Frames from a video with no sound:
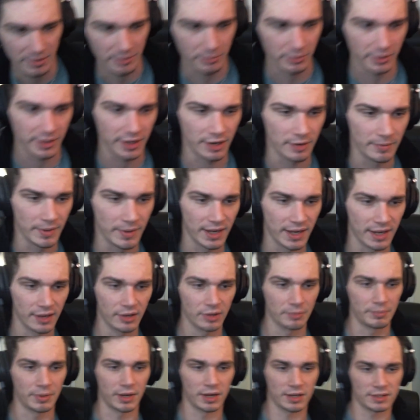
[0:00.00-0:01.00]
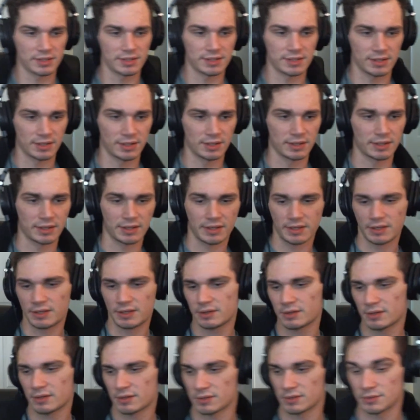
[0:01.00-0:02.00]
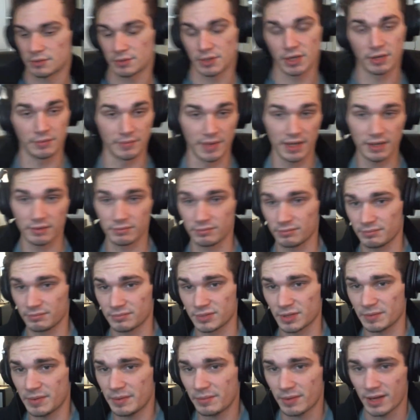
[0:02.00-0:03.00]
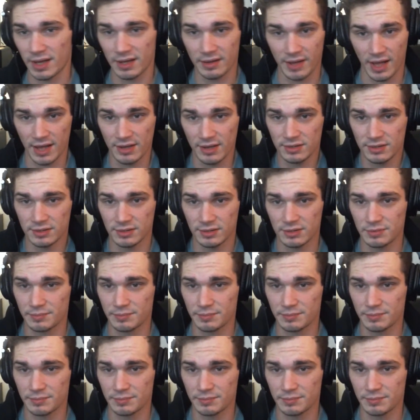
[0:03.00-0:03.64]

people care about how the boxes look, because, you know, some people. I used to